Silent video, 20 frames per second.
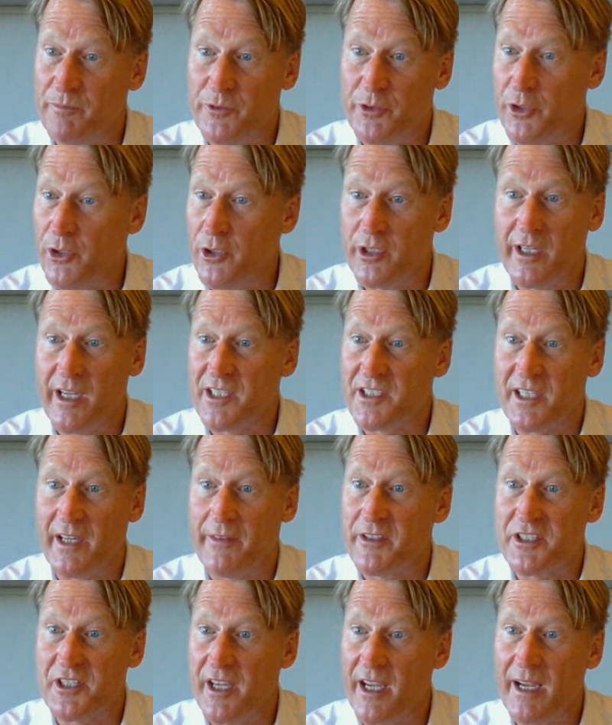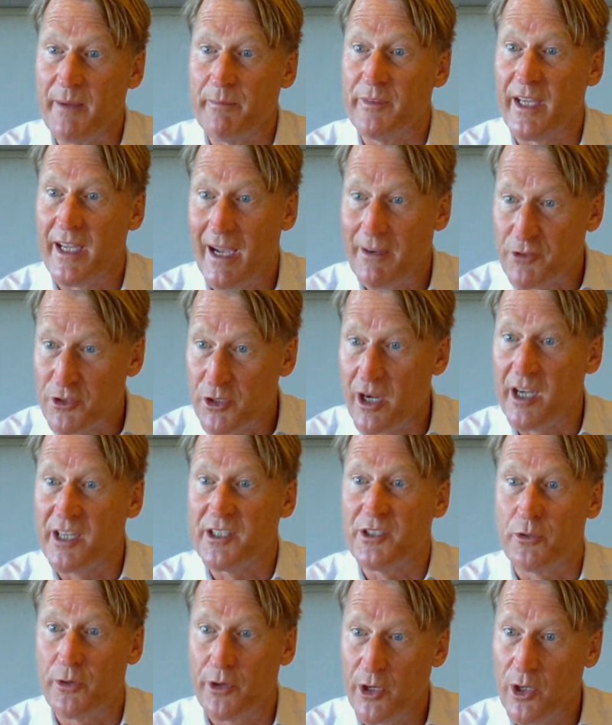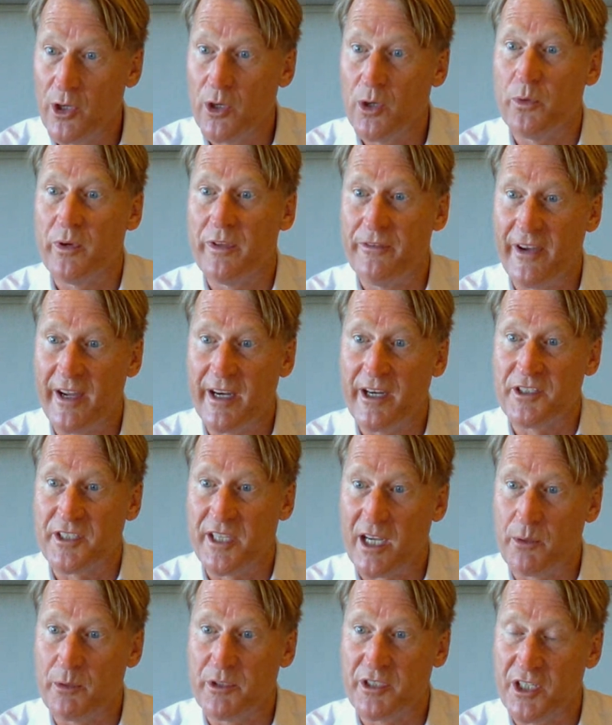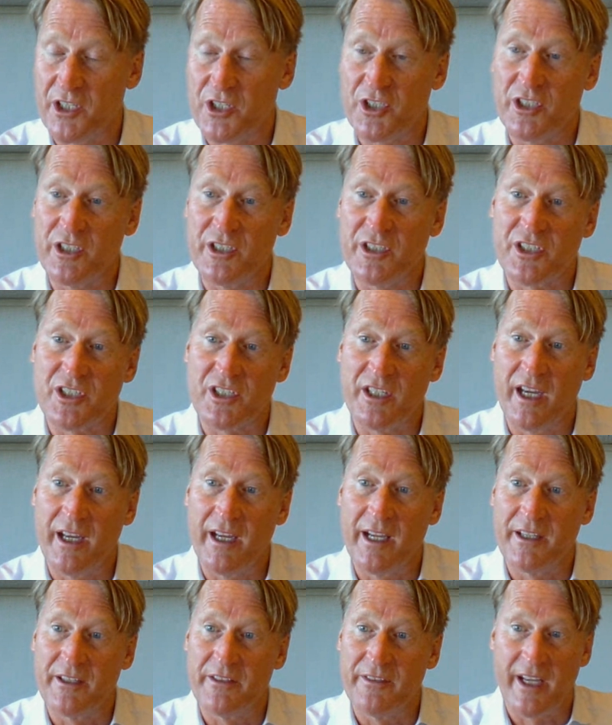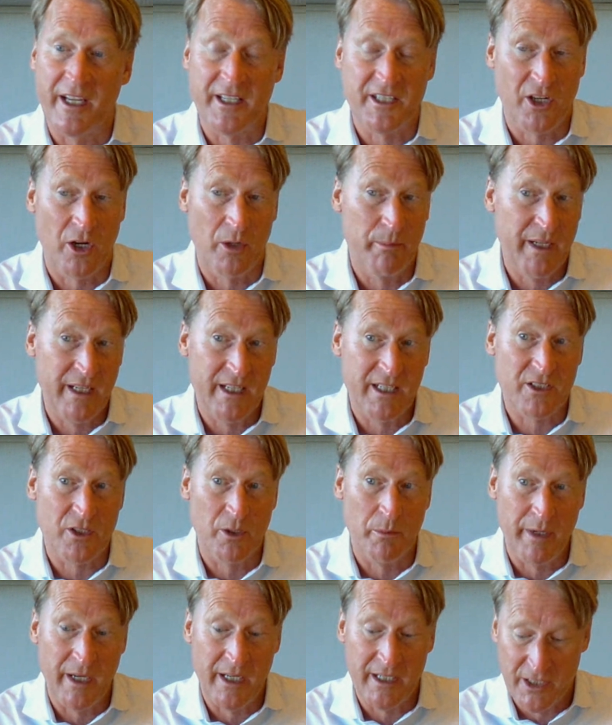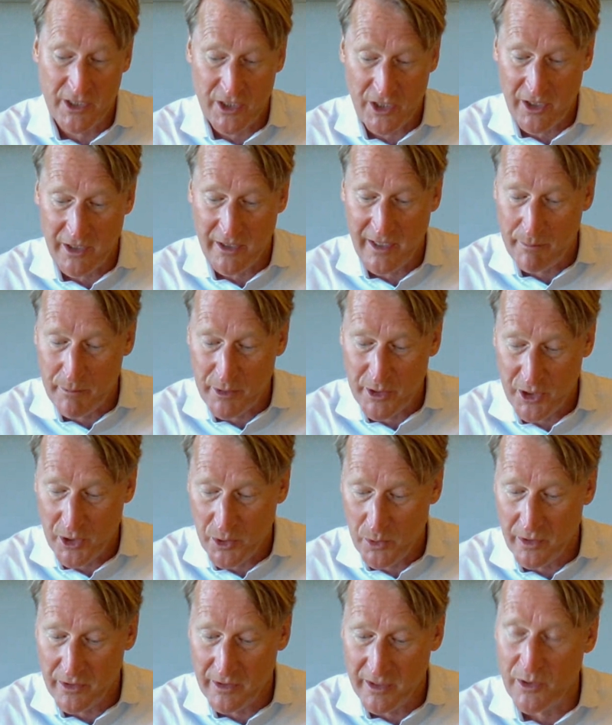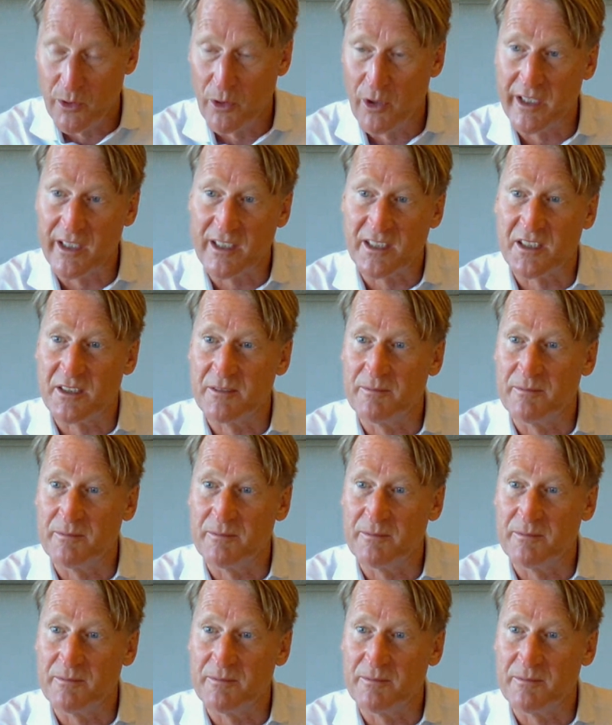Tryg has done the same. They have tried to grow with various acquisitions, and that's our biggest competitor, number 2 in the Nordics.